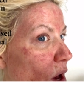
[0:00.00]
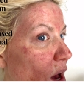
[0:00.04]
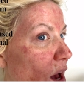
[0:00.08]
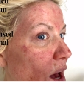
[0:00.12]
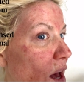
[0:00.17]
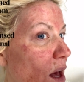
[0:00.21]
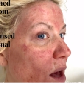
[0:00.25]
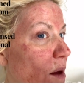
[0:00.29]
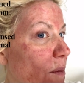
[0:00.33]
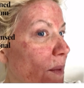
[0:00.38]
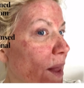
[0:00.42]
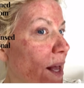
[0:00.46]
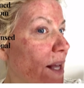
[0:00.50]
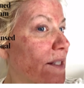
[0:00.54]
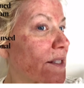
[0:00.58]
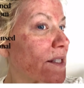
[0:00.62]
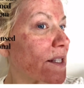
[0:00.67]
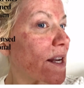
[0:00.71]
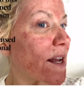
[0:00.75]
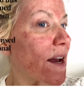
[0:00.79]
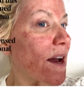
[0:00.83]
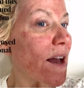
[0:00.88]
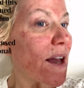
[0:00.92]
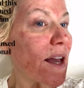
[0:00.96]

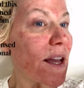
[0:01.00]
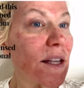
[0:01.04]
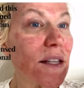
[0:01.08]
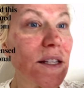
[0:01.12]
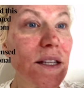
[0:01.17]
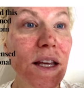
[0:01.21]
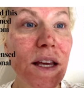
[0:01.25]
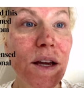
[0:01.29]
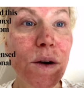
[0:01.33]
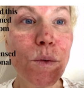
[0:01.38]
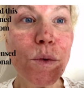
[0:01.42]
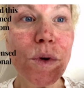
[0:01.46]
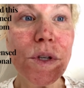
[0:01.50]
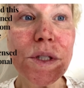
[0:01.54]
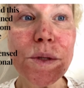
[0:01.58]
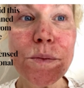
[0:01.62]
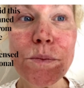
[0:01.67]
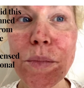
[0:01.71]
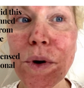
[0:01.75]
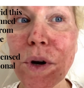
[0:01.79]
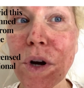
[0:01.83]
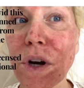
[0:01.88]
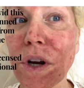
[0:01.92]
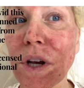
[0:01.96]
Last night it was
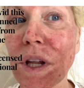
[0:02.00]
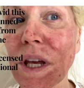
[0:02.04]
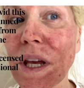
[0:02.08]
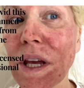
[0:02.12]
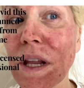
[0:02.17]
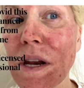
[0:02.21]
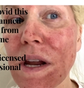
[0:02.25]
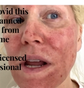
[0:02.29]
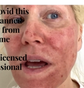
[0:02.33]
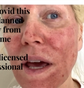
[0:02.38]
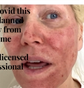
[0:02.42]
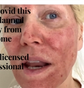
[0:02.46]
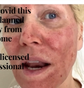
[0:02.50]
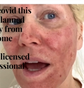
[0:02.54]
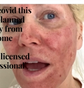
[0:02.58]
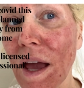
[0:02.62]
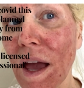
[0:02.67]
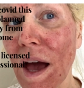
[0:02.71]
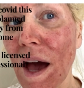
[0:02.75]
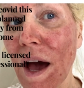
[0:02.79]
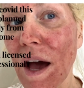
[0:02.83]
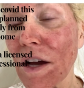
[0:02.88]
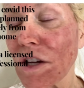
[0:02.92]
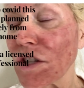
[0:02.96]
burning, and I
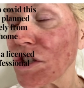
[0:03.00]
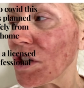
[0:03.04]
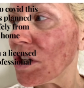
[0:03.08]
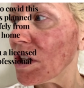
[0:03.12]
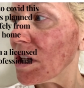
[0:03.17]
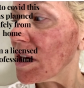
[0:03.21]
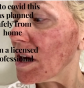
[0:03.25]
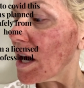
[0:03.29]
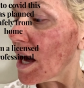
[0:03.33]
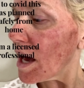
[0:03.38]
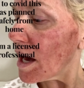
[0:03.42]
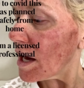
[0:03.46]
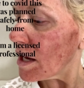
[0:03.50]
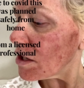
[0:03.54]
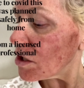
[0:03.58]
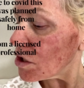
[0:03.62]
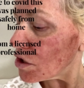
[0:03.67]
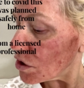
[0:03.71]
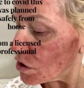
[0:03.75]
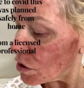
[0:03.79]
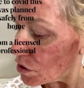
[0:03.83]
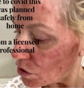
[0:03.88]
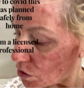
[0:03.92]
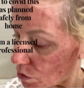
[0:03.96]
actually had
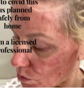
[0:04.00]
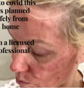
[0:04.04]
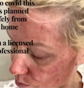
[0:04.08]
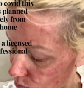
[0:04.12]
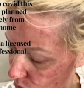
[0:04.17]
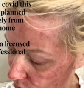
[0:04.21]
to